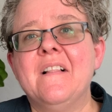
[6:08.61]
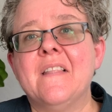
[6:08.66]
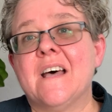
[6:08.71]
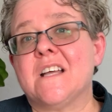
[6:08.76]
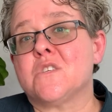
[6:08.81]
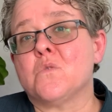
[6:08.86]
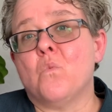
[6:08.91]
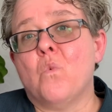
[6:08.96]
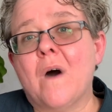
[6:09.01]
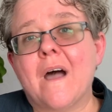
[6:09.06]

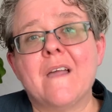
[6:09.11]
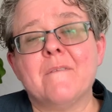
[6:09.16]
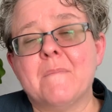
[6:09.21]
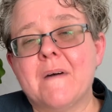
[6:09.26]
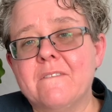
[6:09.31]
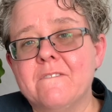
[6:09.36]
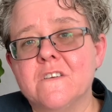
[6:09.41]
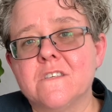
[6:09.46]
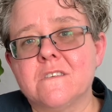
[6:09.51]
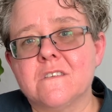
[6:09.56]
That's why
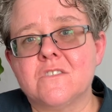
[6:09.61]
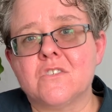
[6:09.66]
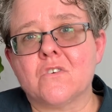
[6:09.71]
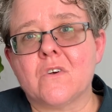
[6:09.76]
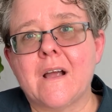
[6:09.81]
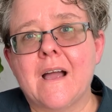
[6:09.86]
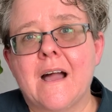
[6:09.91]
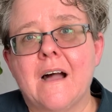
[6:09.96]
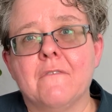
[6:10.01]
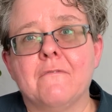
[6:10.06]
my visits
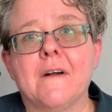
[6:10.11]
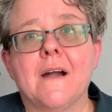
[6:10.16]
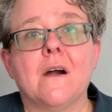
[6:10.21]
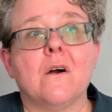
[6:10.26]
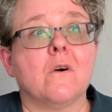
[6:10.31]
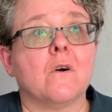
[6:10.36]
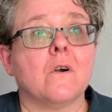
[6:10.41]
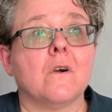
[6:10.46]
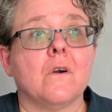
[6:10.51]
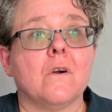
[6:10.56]
are a half
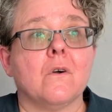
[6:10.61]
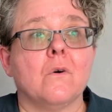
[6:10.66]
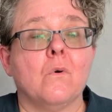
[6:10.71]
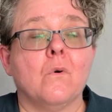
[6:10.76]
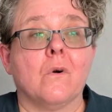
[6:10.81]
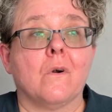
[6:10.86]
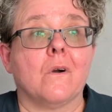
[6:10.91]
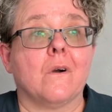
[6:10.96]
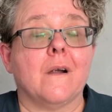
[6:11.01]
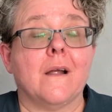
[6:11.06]
hour
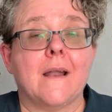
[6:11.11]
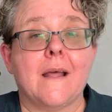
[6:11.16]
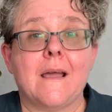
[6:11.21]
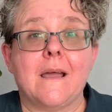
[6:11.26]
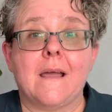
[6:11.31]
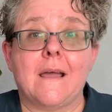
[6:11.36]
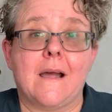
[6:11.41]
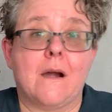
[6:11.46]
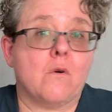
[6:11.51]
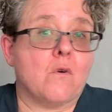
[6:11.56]
or an
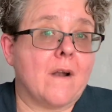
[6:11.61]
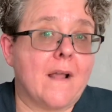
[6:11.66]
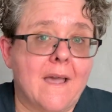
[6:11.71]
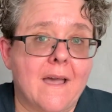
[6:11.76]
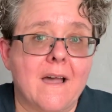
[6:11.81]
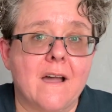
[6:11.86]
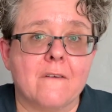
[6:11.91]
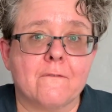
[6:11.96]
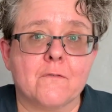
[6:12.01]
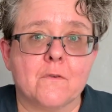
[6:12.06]
hour and a
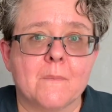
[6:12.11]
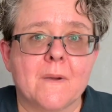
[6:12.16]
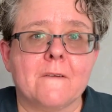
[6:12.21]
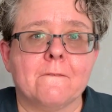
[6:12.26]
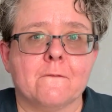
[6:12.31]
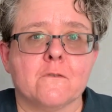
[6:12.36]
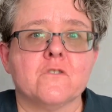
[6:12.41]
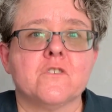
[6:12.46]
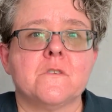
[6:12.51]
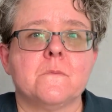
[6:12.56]
half for my
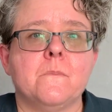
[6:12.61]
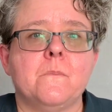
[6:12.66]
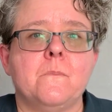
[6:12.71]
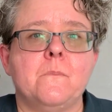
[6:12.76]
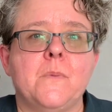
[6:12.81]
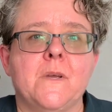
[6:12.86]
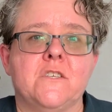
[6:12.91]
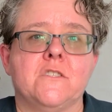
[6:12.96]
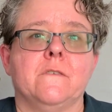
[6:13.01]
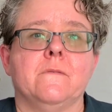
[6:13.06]
first
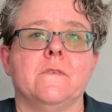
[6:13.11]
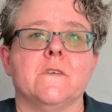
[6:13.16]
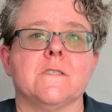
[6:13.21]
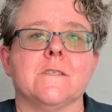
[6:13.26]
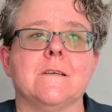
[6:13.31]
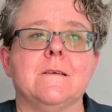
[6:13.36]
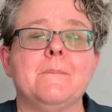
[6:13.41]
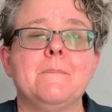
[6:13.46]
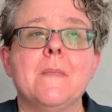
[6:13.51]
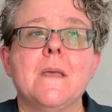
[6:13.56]
patient
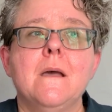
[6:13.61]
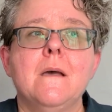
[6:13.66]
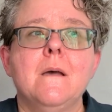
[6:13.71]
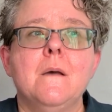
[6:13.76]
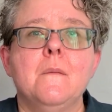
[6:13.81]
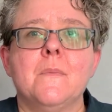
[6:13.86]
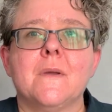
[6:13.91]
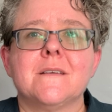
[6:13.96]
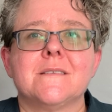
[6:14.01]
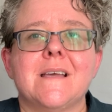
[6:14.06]
visit,
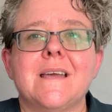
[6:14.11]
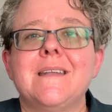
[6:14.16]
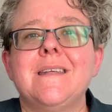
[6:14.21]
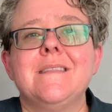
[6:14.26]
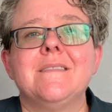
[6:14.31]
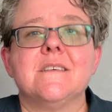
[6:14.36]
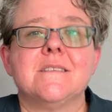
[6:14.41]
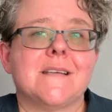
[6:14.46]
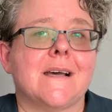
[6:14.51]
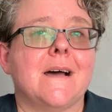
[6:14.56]
because I
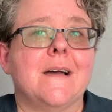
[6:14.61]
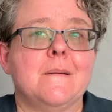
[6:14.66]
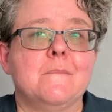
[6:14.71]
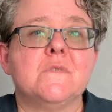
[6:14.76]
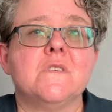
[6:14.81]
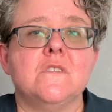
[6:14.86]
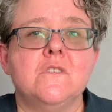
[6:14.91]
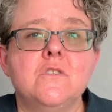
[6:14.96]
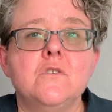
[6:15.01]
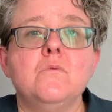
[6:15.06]
need the time
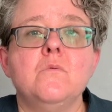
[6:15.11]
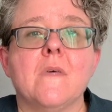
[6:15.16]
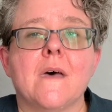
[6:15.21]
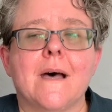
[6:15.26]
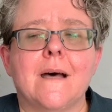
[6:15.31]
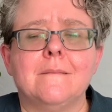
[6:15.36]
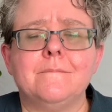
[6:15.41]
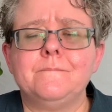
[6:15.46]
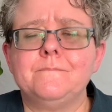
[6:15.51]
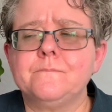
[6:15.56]
to do
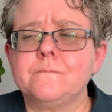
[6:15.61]
that.